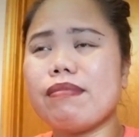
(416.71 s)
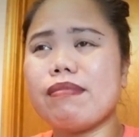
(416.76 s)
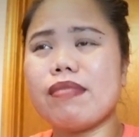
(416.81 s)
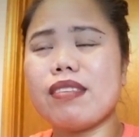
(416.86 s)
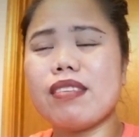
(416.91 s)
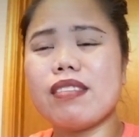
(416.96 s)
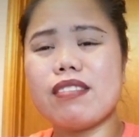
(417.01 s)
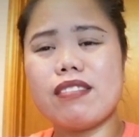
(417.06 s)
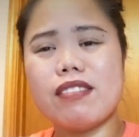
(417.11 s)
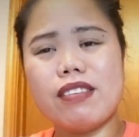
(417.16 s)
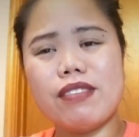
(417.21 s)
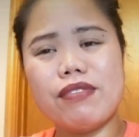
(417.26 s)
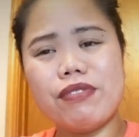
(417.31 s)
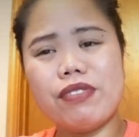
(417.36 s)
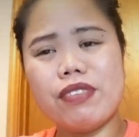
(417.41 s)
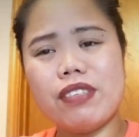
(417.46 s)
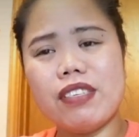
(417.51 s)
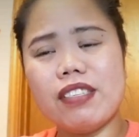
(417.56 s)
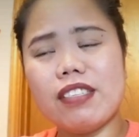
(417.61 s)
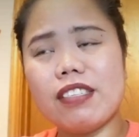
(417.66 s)
it's
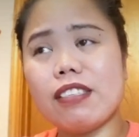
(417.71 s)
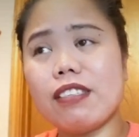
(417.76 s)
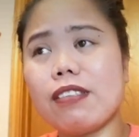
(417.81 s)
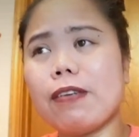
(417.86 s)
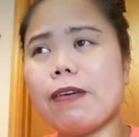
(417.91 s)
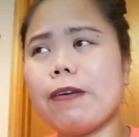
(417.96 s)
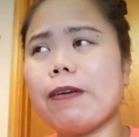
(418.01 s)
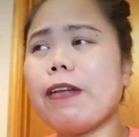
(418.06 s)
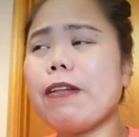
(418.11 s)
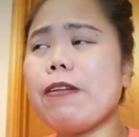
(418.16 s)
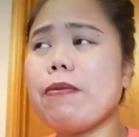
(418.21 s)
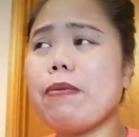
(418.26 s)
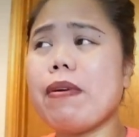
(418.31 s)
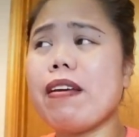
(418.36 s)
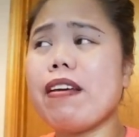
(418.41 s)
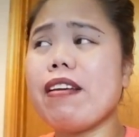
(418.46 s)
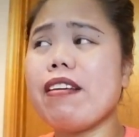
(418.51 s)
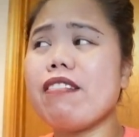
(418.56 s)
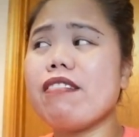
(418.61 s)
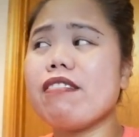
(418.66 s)
different. So
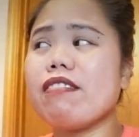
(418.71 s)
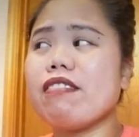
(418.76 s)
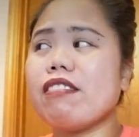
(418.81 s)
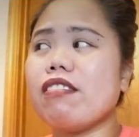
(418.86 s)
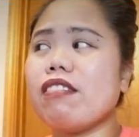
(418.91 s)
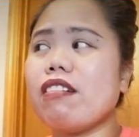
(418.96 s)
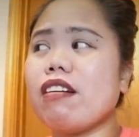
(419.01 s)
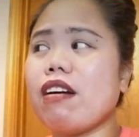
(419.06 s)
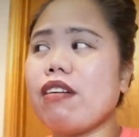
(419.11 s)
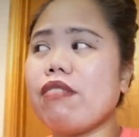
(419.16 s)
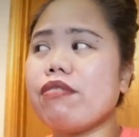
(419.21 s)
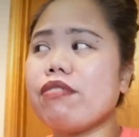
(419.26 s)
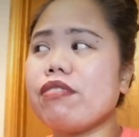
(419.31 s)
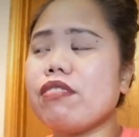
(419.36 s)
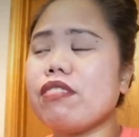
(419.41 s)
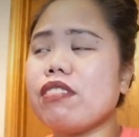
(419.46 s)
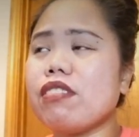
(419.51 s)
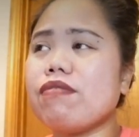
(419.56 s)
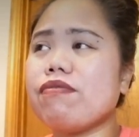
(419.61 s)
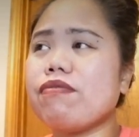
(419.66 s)
anyway, I
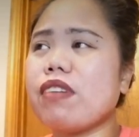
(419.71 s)
was just